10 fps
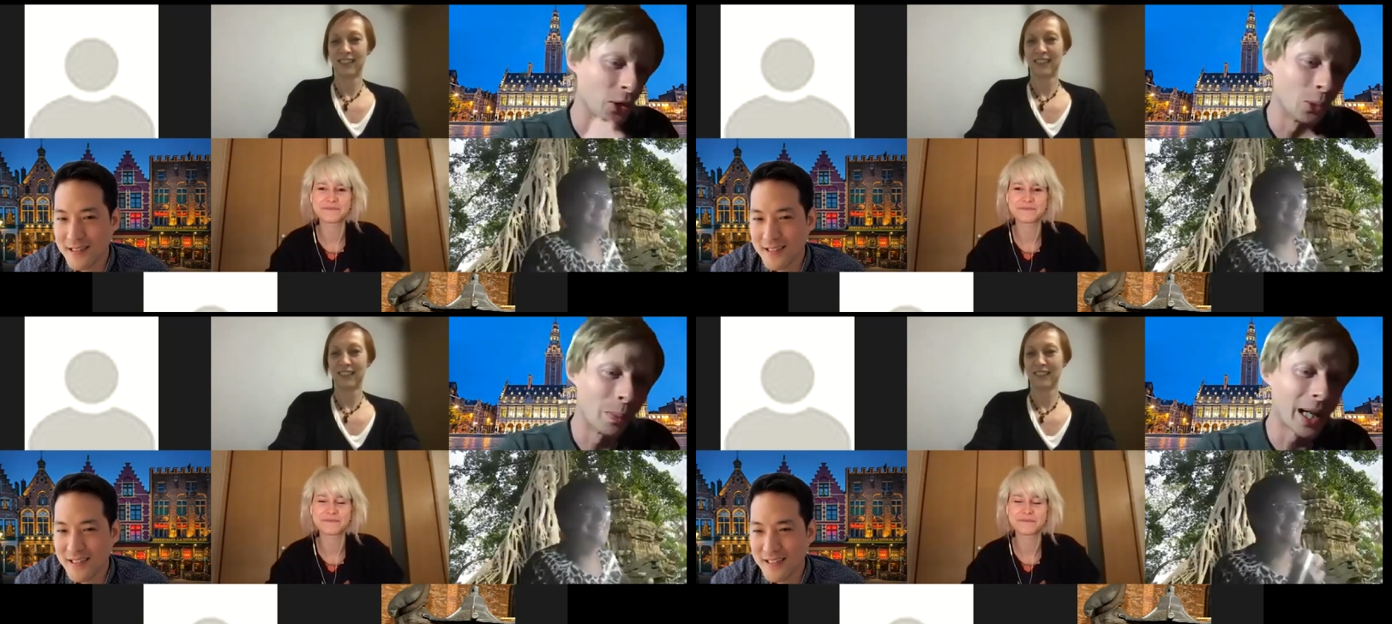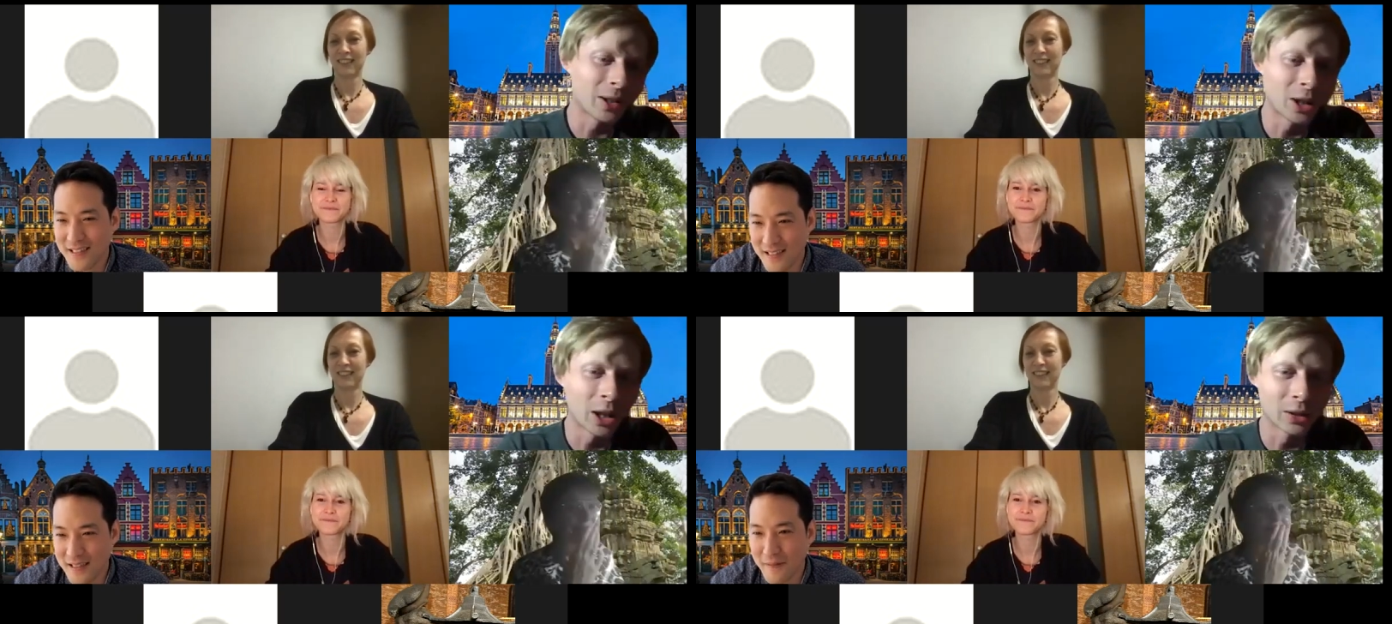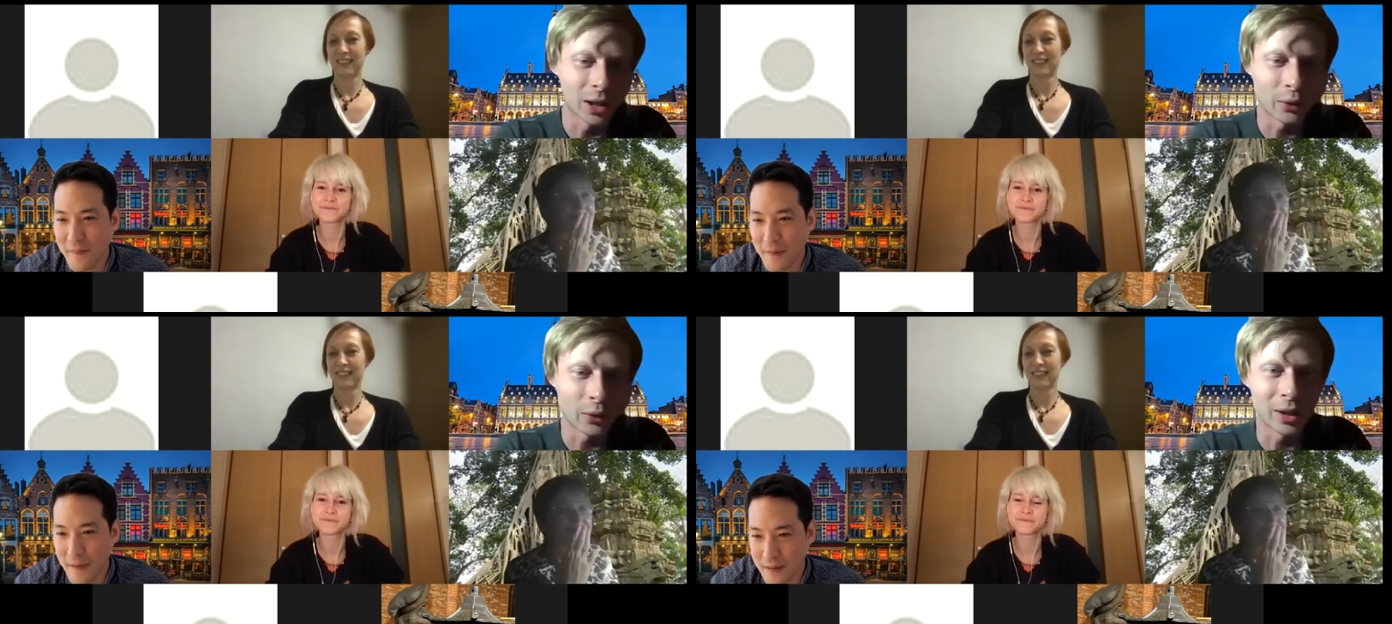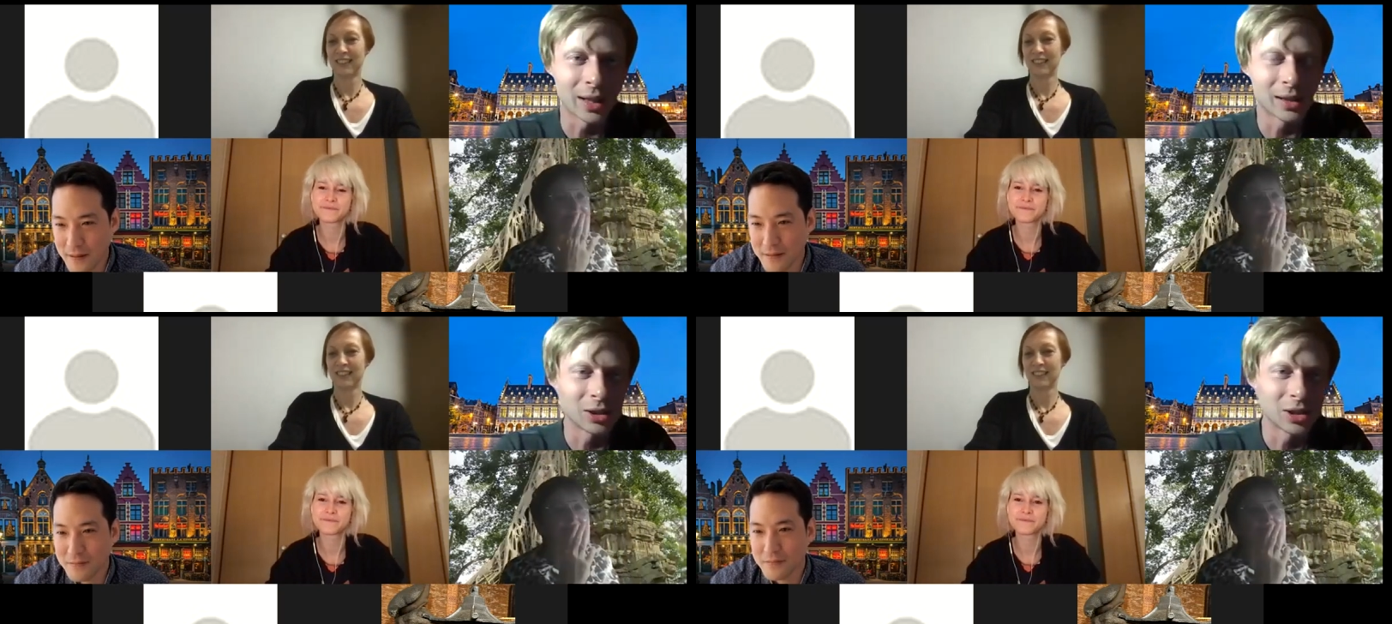Speaker 1: no matter how tough it
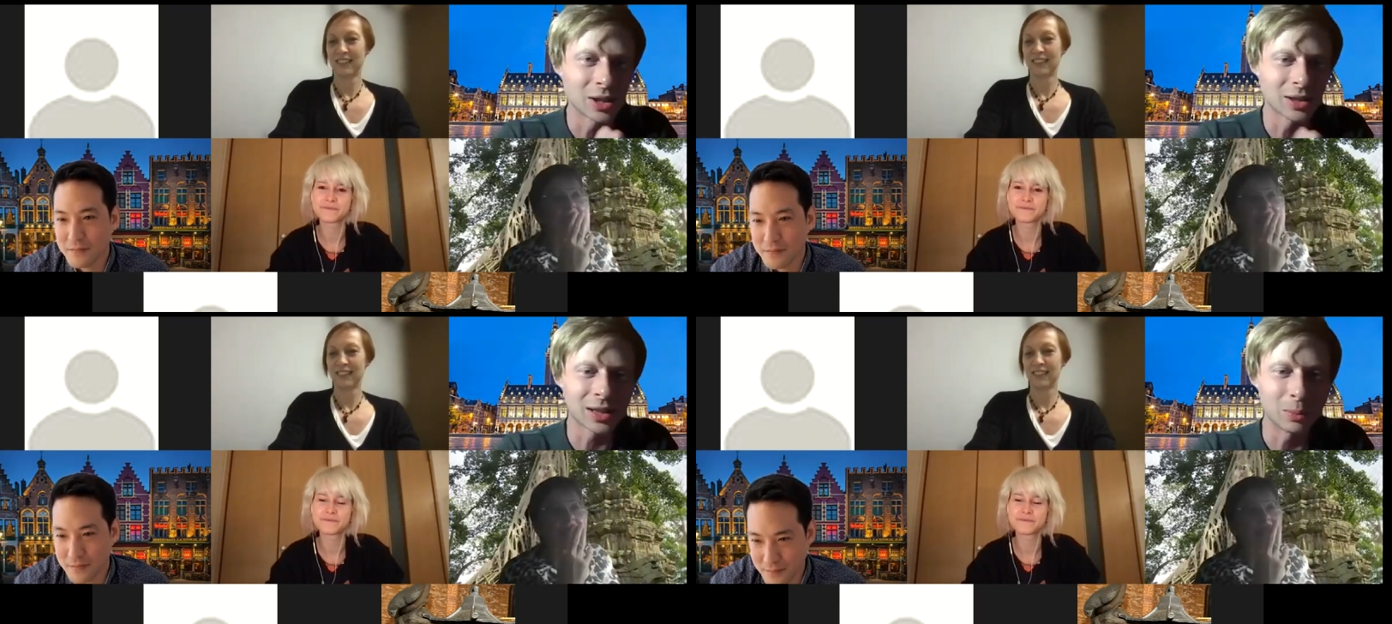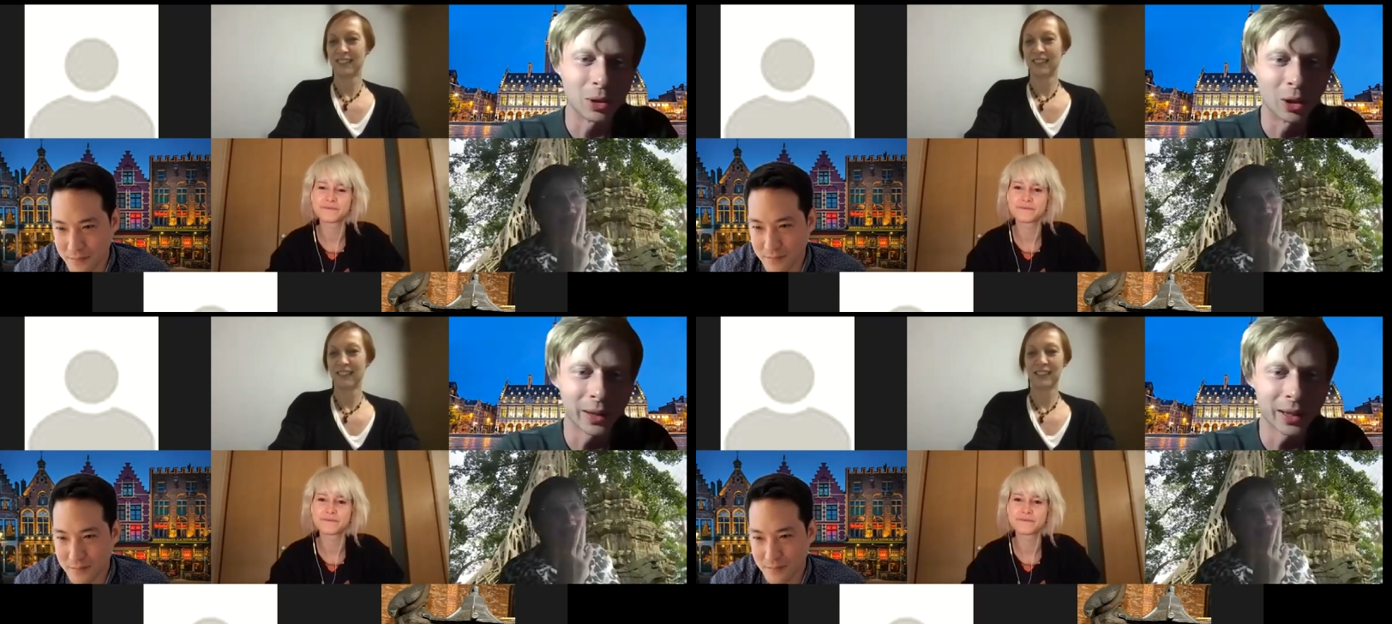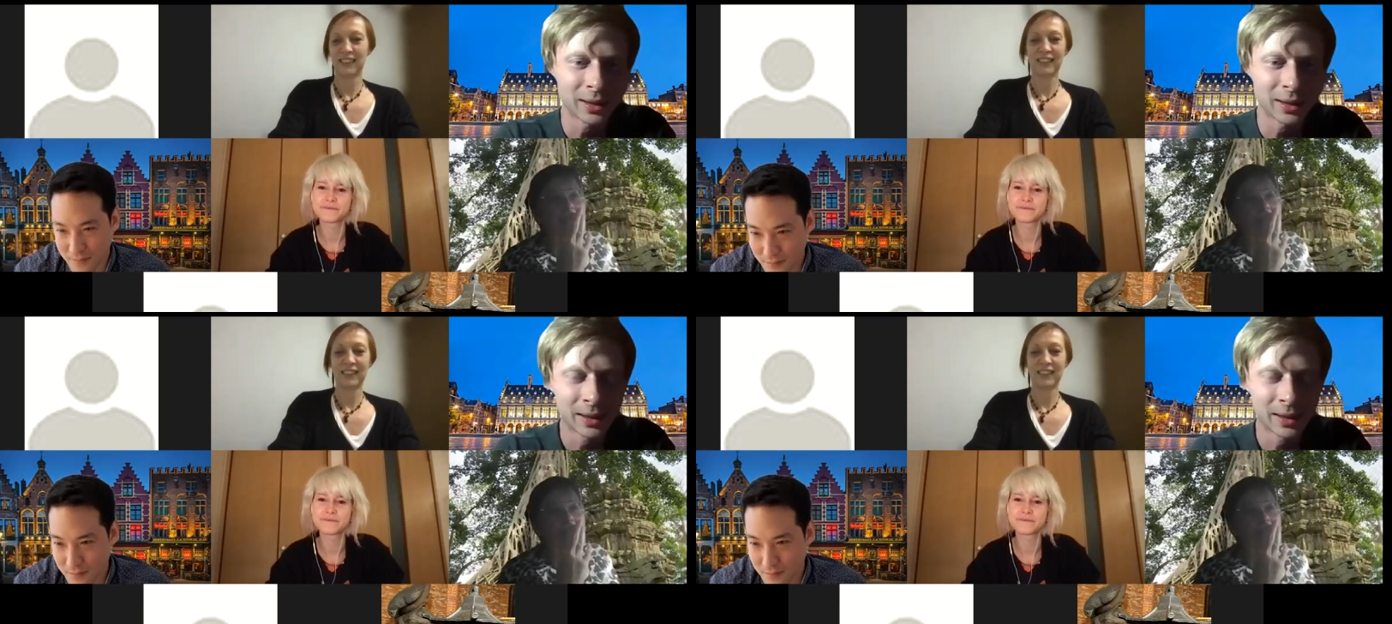is, you just keep going.